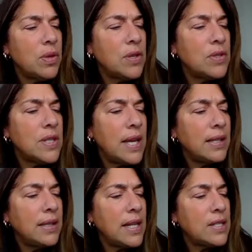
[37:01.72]
where they're
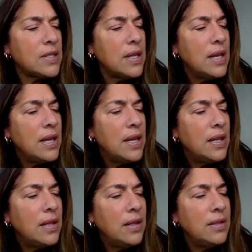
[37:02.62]
saying let's
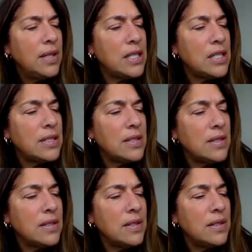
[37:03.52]

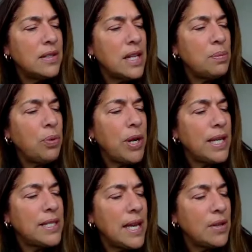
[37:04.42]
let's break
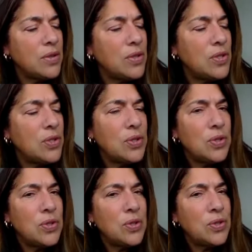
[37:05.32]
it down
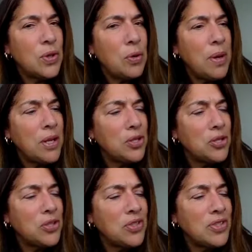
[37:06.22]
so
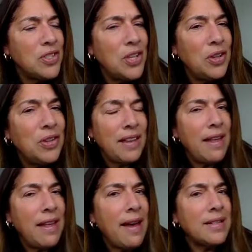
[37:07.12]
much, like
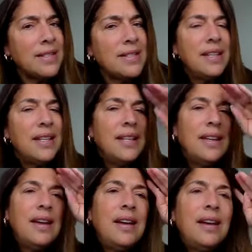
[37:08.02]
that.
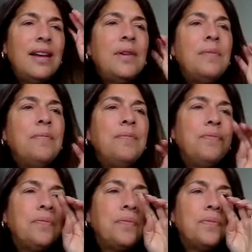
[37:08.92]
Um,